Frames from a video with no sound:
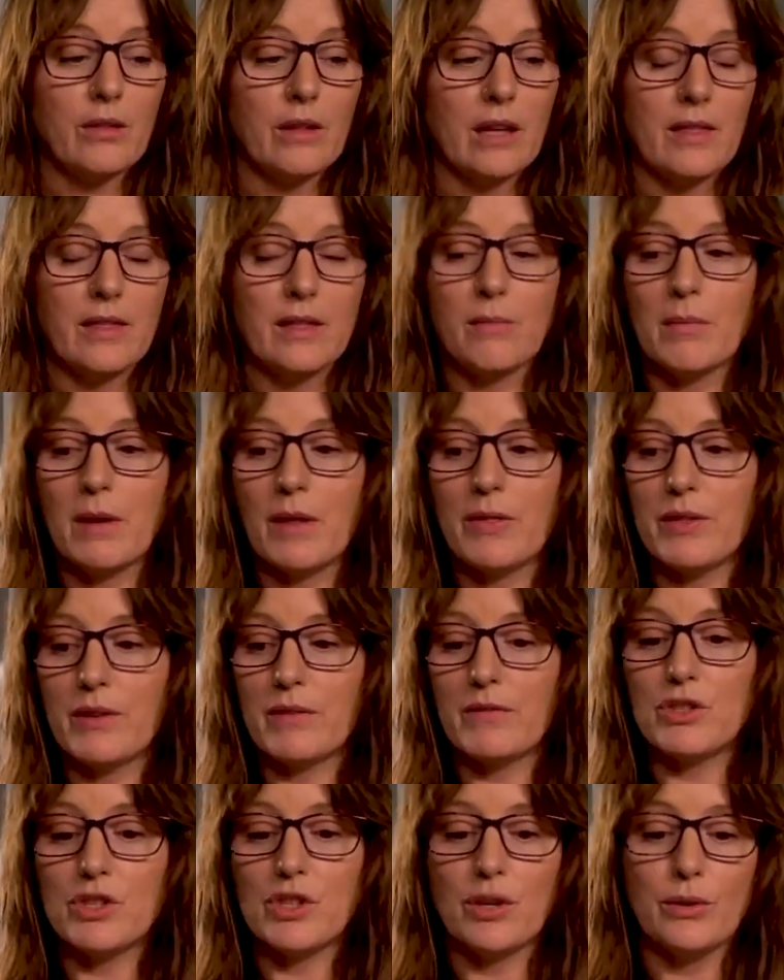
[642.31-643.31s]
in the month
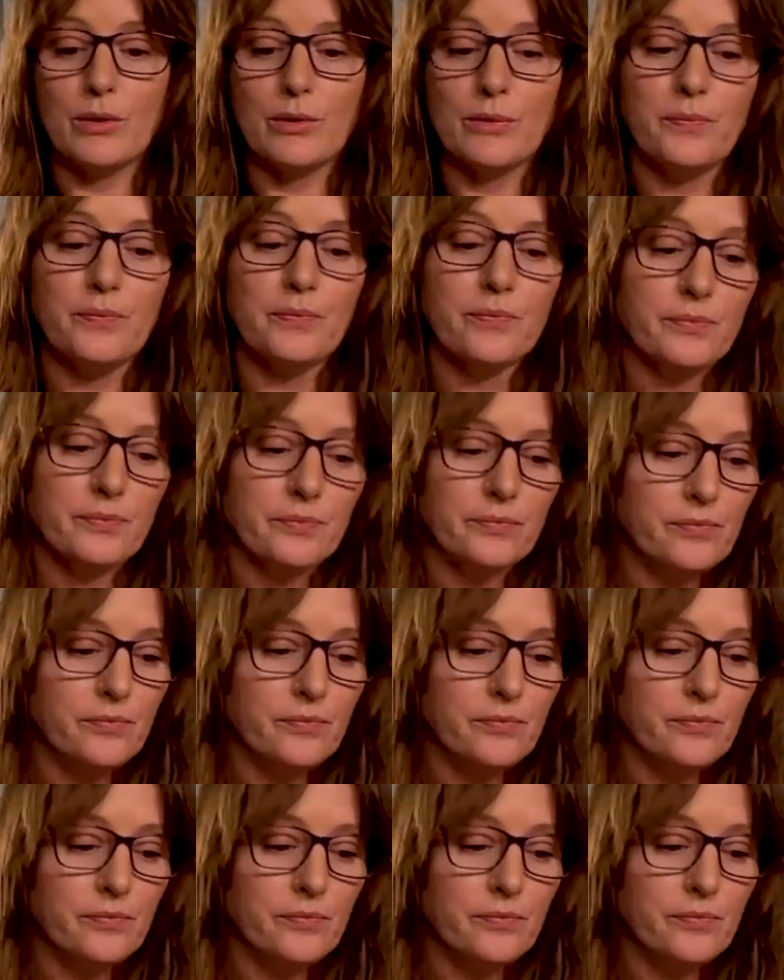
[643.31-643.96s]
of June.